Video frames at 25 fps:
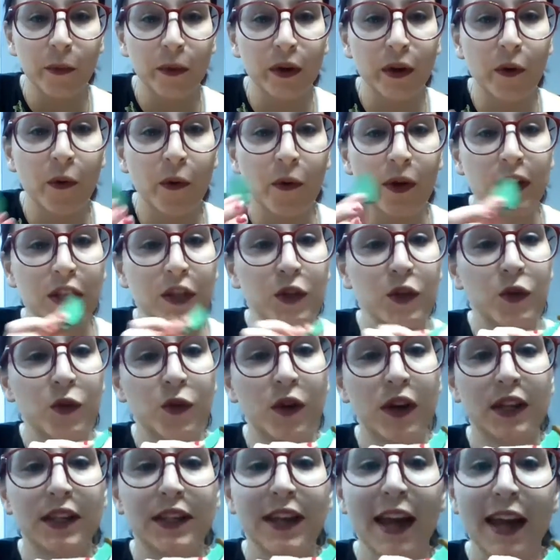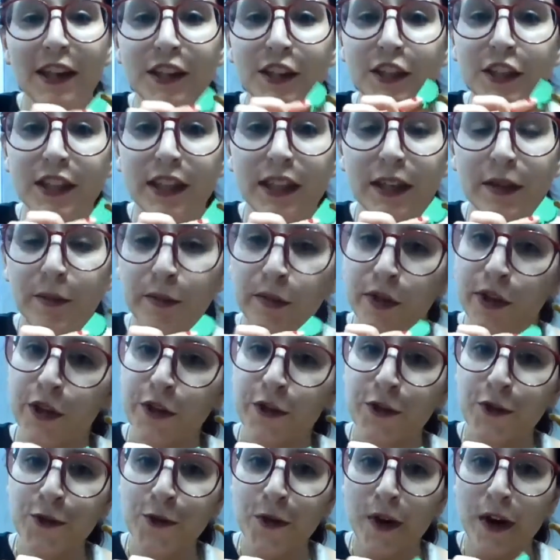we're going to attach them
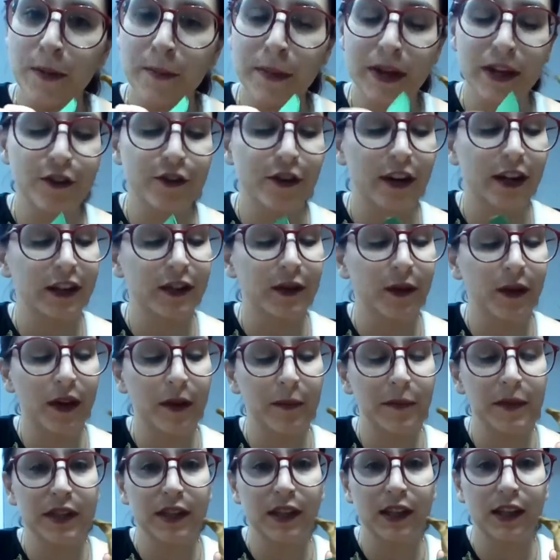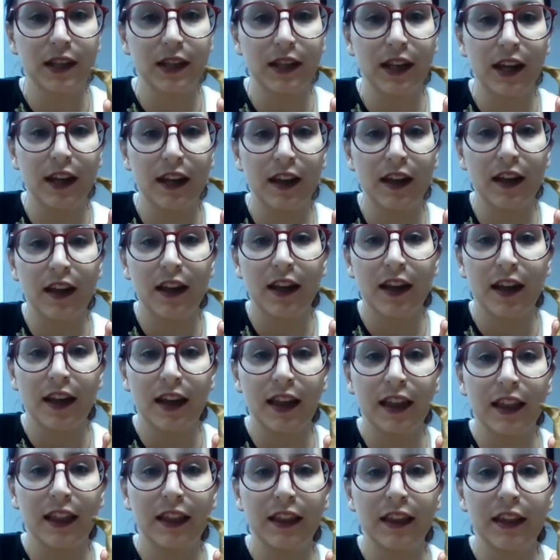to our mandrake. So I'm just going to take
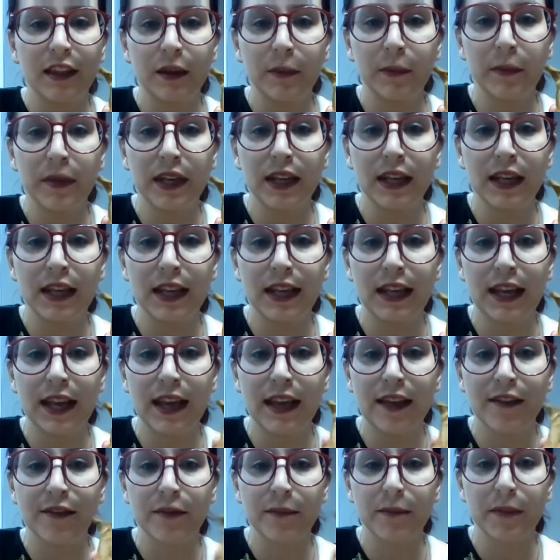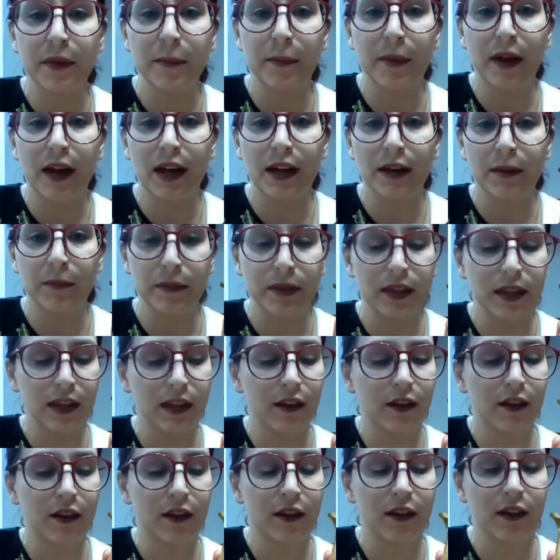a little bit of clay from the bottom
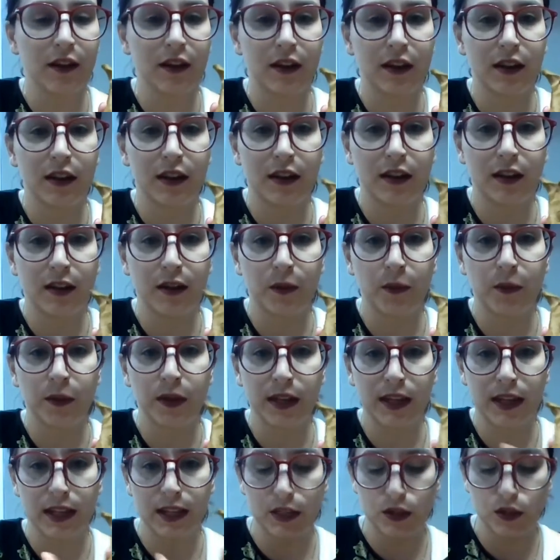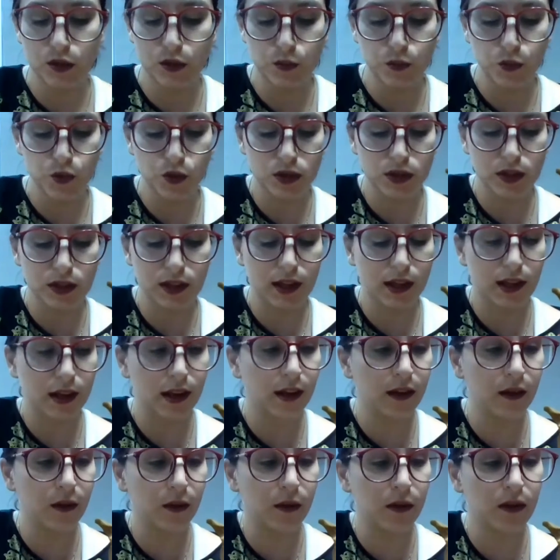here. We can smoosh that
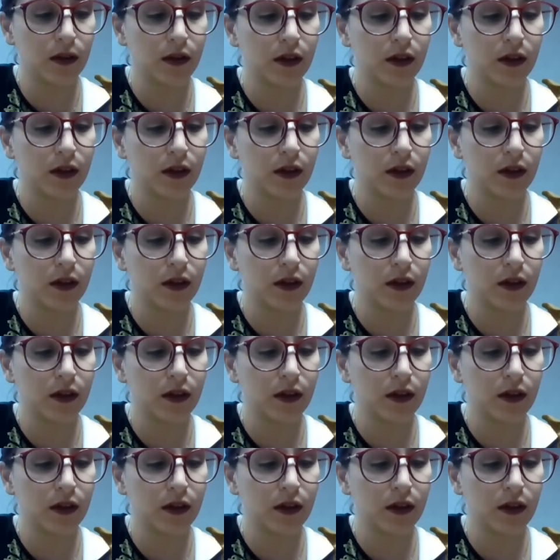out